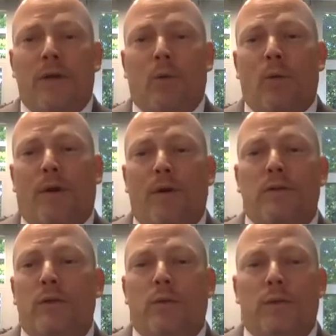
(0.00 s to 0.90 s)
with our
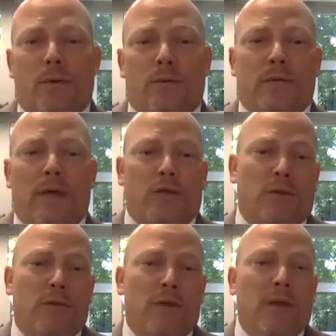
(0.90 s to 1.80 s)
2
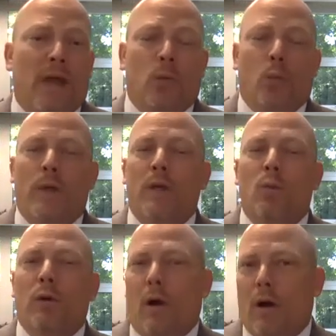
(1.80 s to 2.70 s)
associations, and we
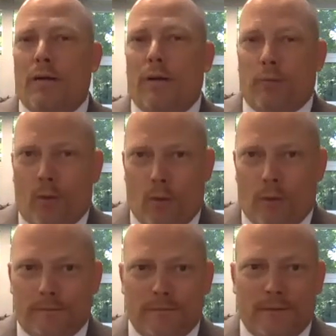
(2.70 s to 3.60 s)
were on a roll.